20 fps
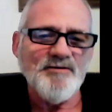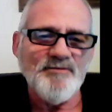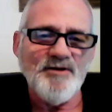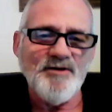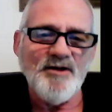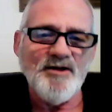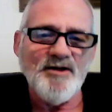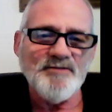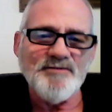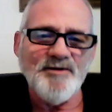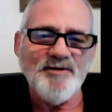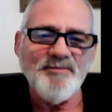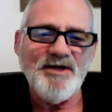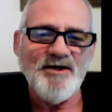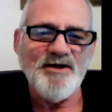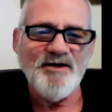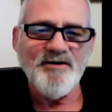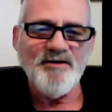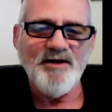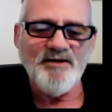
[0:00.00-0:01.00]
well, I
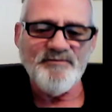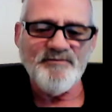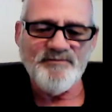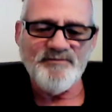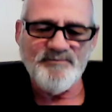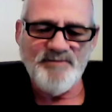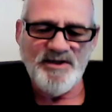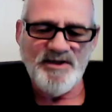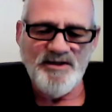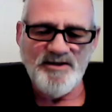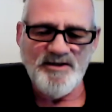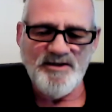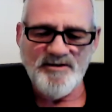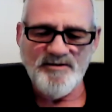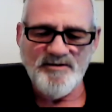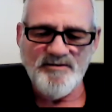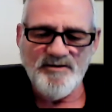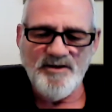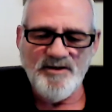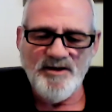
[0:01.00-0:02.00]
mean, I've been eating
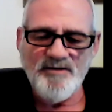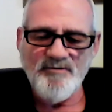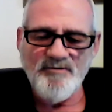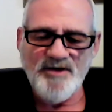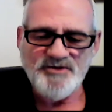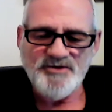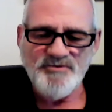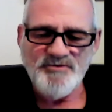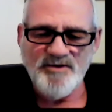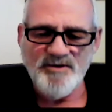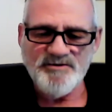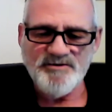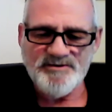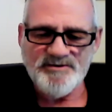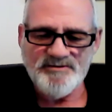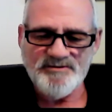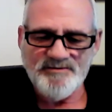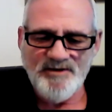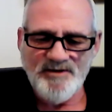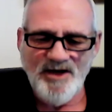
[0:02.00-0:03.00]
in
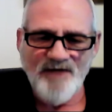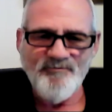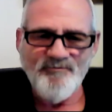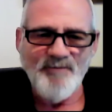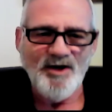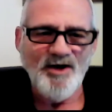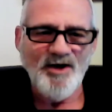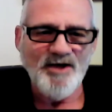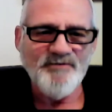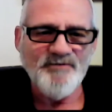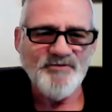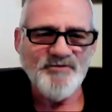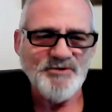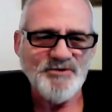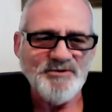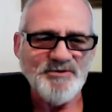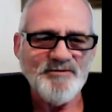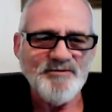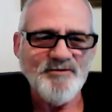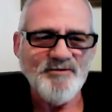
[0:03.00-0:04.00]
restaurants half my life
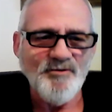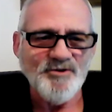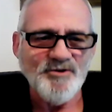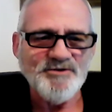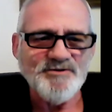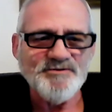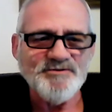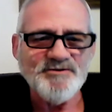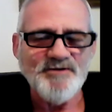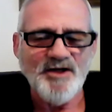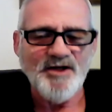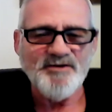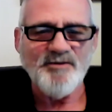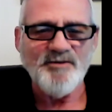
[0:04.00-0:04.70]
too, and of course, it's not the